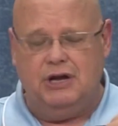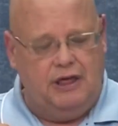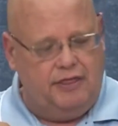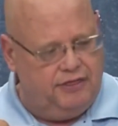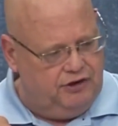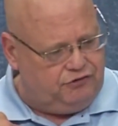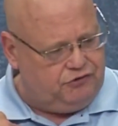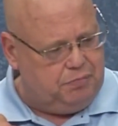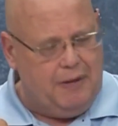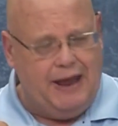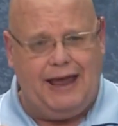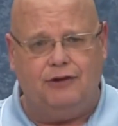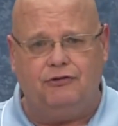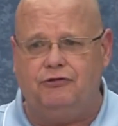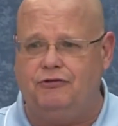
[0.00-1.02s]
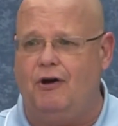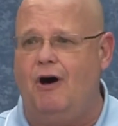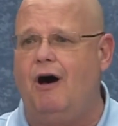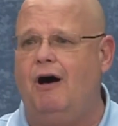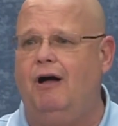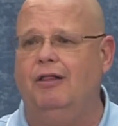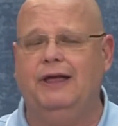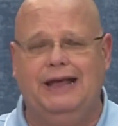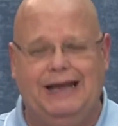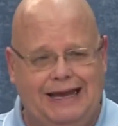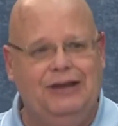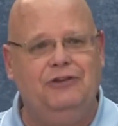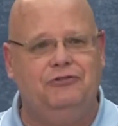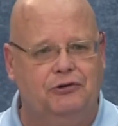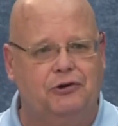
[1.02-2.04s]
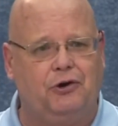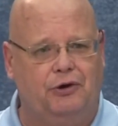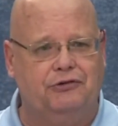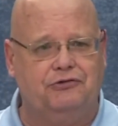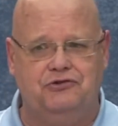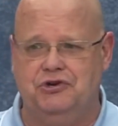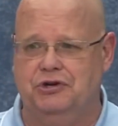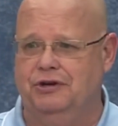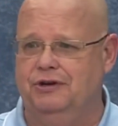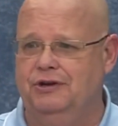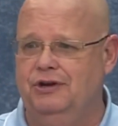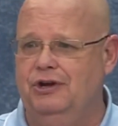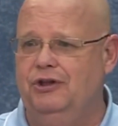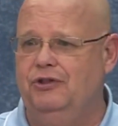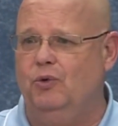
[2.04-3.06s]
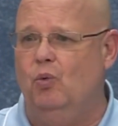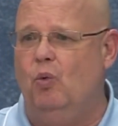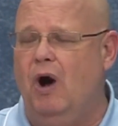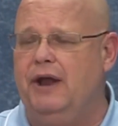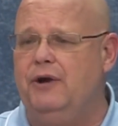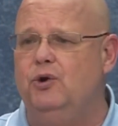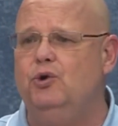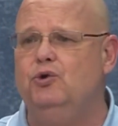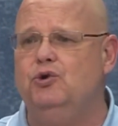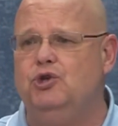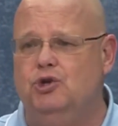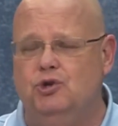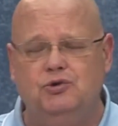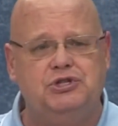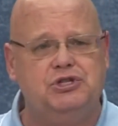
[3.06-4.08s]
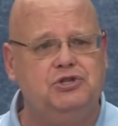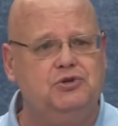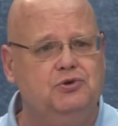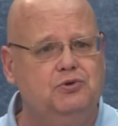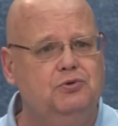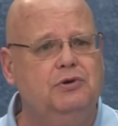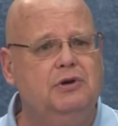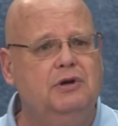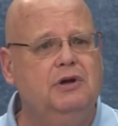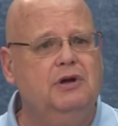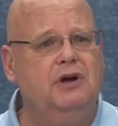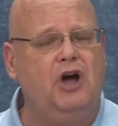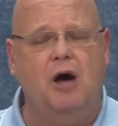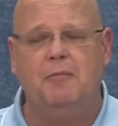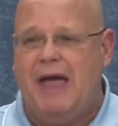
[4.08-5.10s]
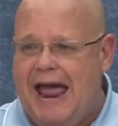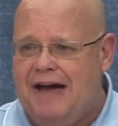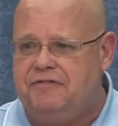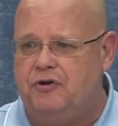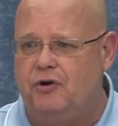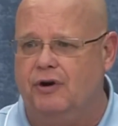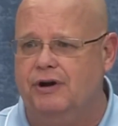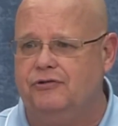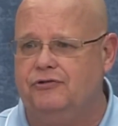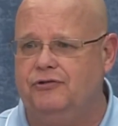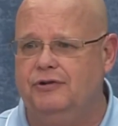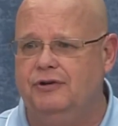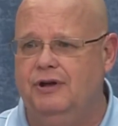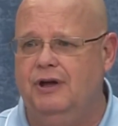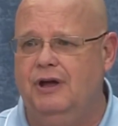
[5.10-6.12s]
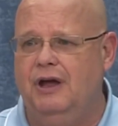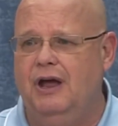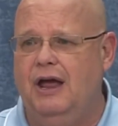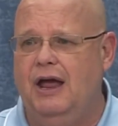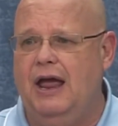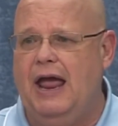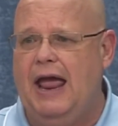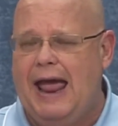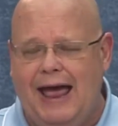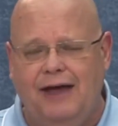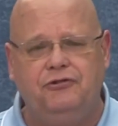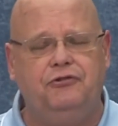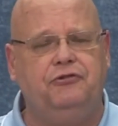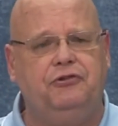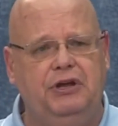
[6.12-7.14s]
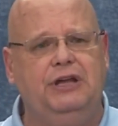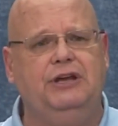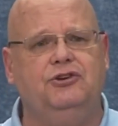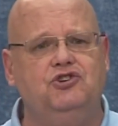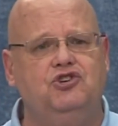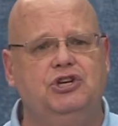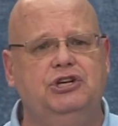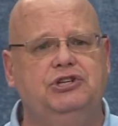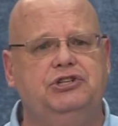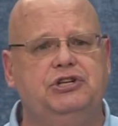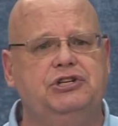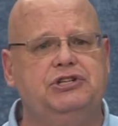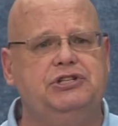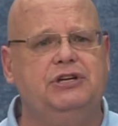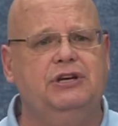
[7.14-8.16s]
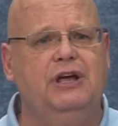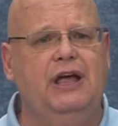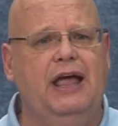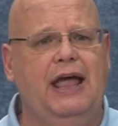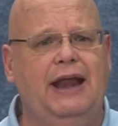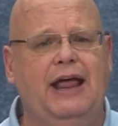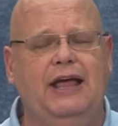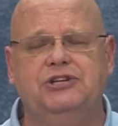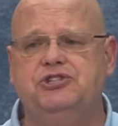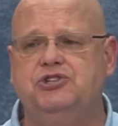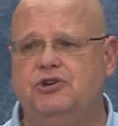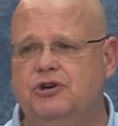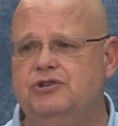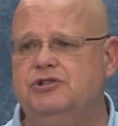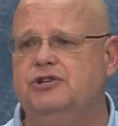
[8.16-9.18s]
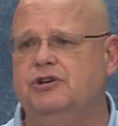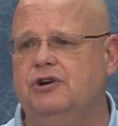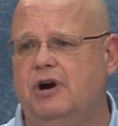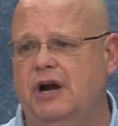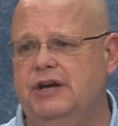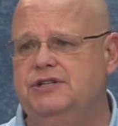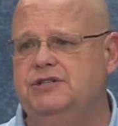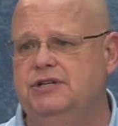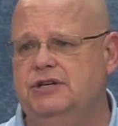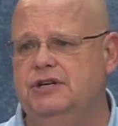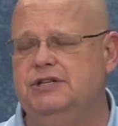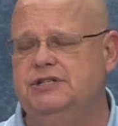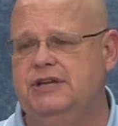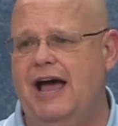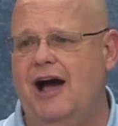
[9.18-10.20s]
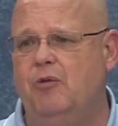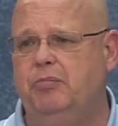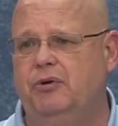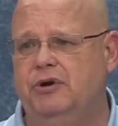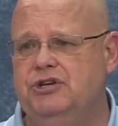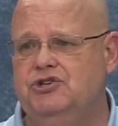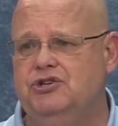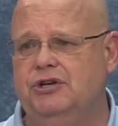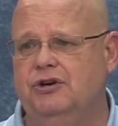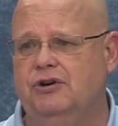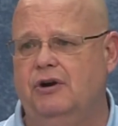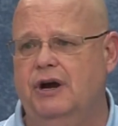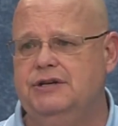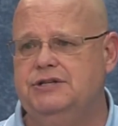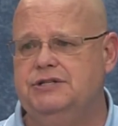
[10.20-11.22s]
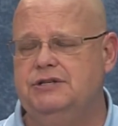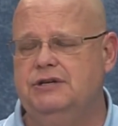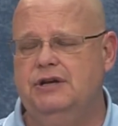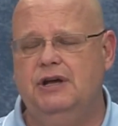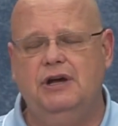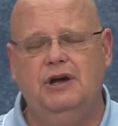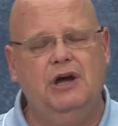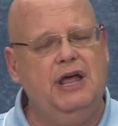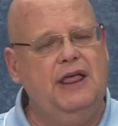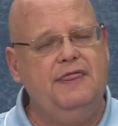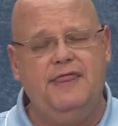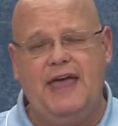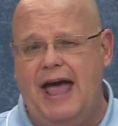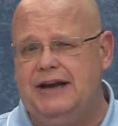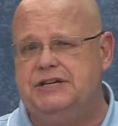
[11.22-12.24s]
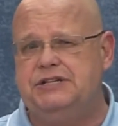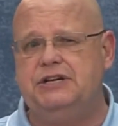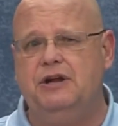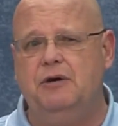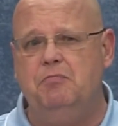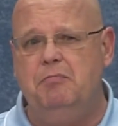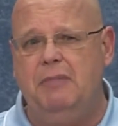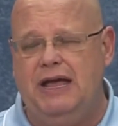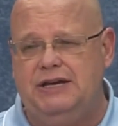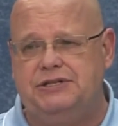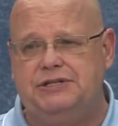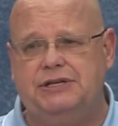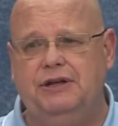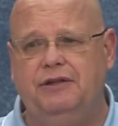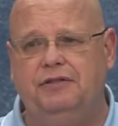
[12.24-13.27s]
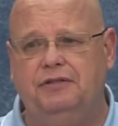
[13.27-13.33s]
this man, Saul, is a Christian. The one who used to come after us has seen Jesus and has turned to Christ and is now preaching Christ. That is an amazing